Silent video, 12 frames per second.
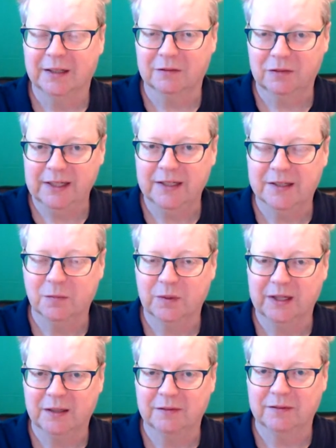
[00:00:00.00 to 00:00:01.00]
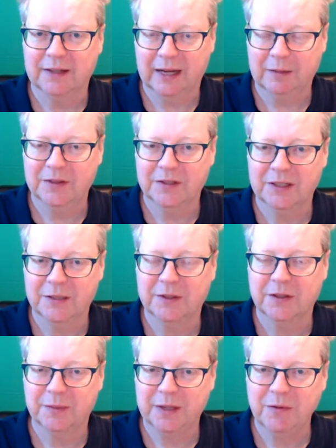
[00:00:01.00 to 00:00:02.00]
The reason we love Amazon is
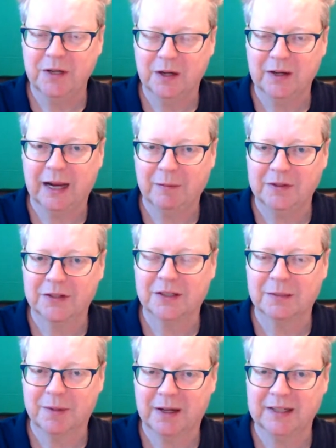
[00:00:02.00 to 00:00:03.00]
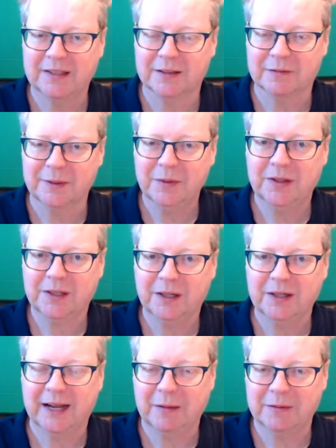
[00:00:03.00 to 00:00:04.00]
because people go to Amazon to buy stuff. People don't
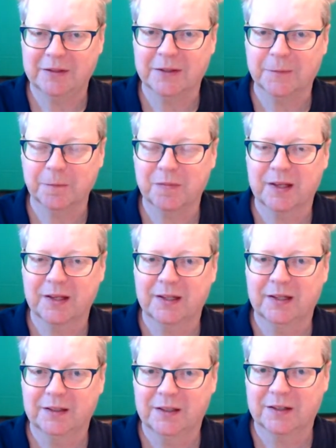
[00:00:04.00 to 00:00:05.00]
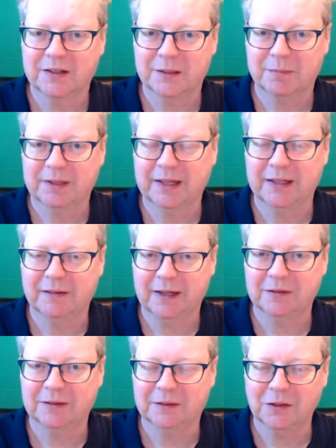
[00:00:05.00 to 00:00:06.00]
go to Amazon just to play
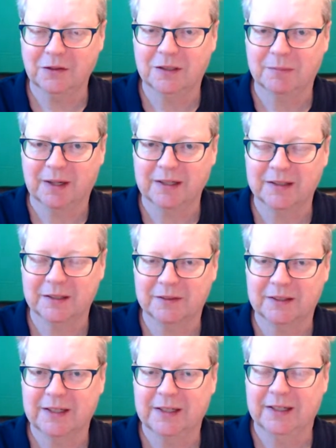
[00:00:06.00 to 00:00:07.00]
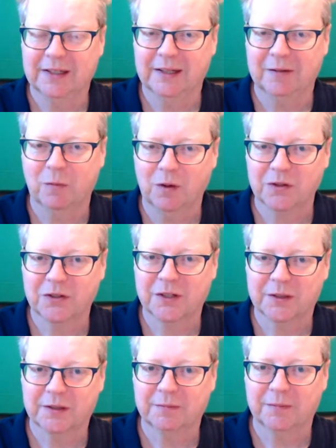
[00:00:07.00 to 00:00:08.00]
around. They've gone to buy stuff. They've
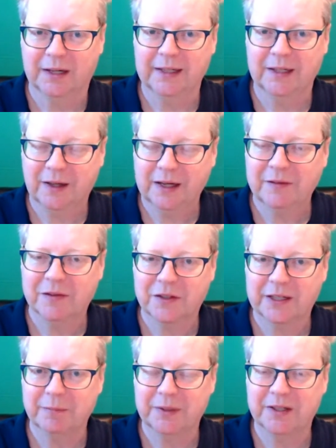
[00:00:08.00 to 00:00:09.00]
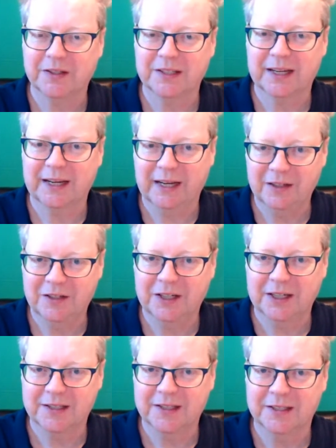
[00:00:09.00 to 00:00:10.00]
watched my live stream because they're
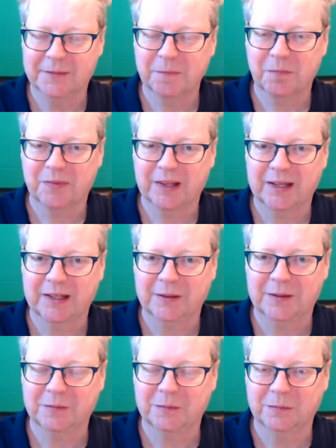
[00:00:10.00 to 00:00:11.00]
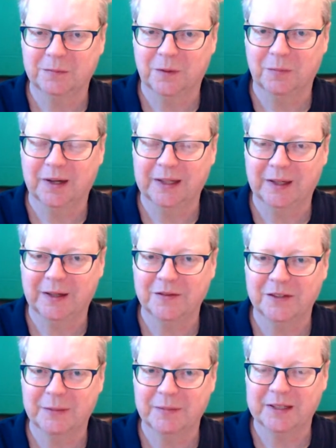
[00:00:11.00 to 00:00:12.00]
interested in what my
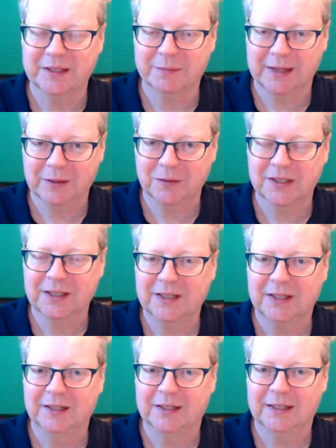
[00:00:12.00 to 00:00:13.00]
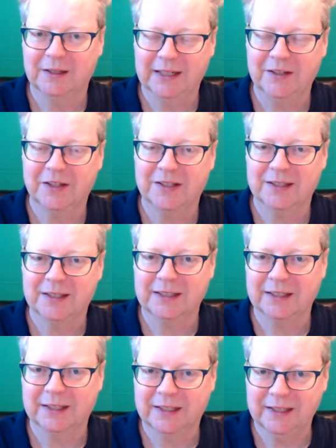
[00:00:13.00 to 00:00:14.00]
live stream is about. They're interested
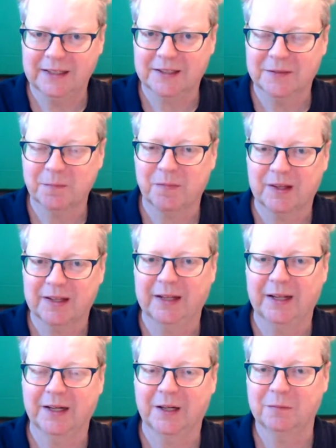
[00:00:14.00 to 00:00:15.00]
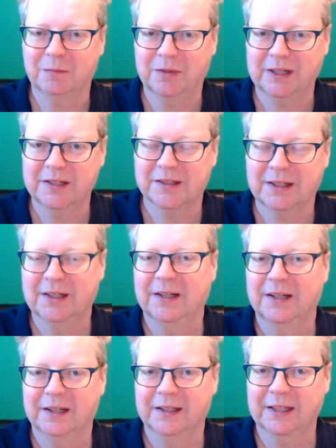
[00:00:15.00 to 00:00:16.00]
in the kit. They then go and press
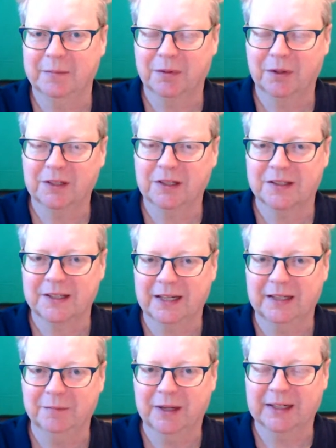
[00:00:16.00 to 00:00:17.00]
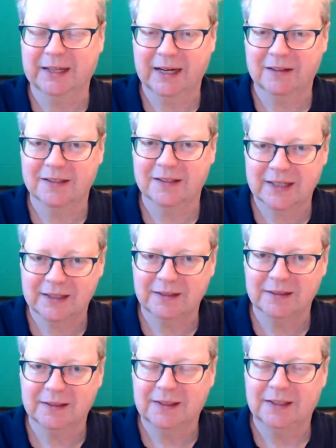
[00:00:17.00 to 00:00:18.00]
the products in my
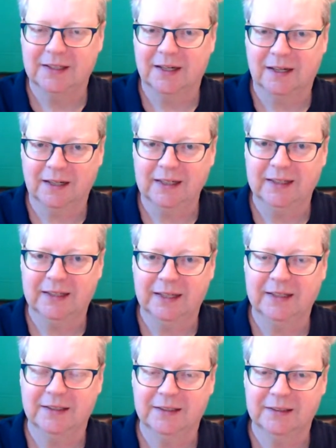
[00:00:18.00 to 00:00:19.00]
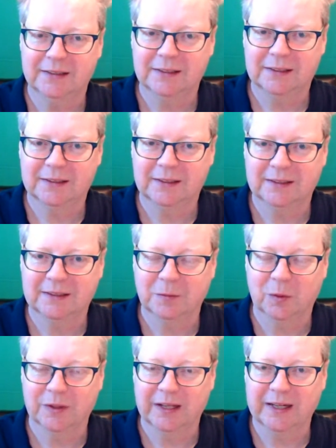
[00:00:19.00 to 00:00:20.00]
carousel. I then,
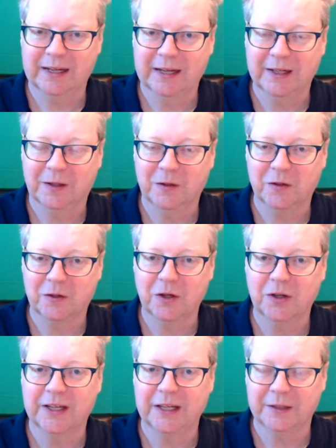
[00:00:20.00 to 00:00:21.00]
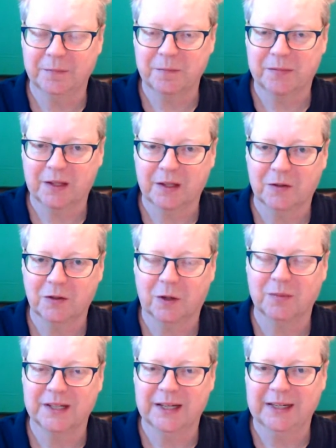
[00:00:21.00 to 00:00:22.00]
or they then get a cookie
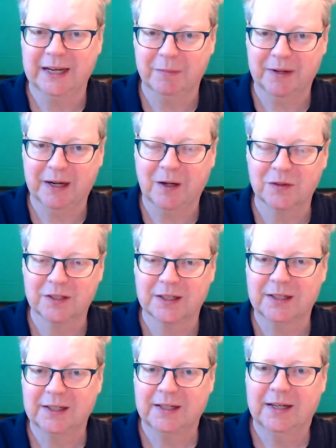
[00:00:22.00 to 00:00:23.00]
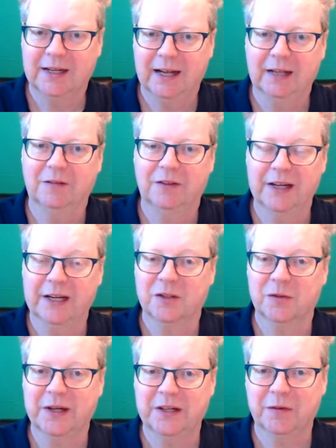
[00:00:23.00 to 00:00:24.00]
dropped in their browser. And for the
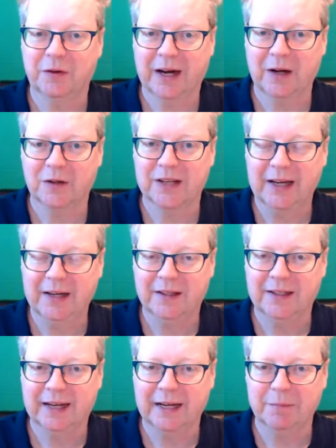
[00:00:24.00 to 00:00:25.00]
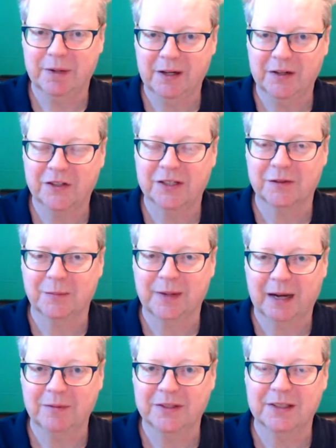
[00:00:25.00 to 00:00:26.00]
next 24 hours, anything they purchase
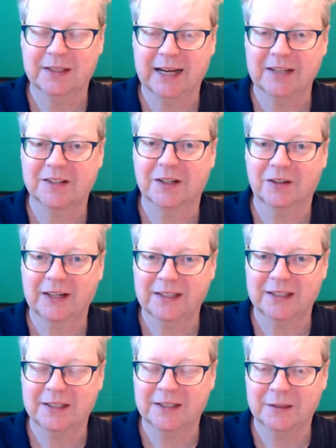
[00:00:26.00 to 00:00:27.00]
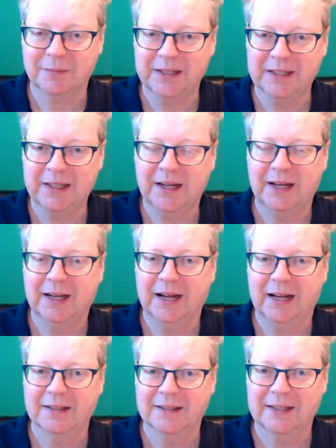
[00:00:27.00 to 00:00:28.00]
from Amazon gets accredited to me
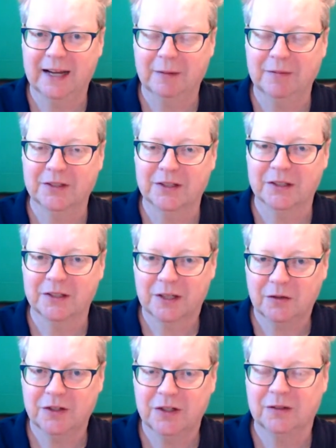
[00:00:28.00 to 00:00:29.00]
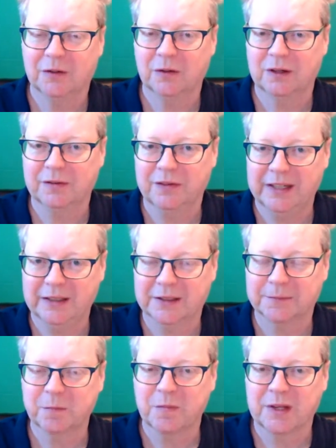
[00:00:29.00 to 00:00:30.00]
as the Amazon associate or
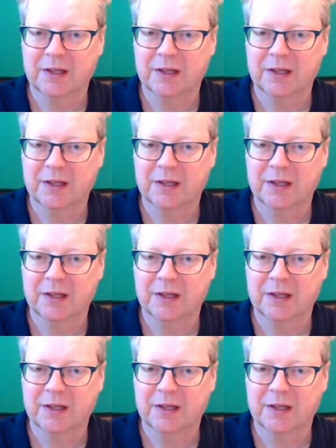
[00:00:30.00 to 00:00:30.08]
affiliate.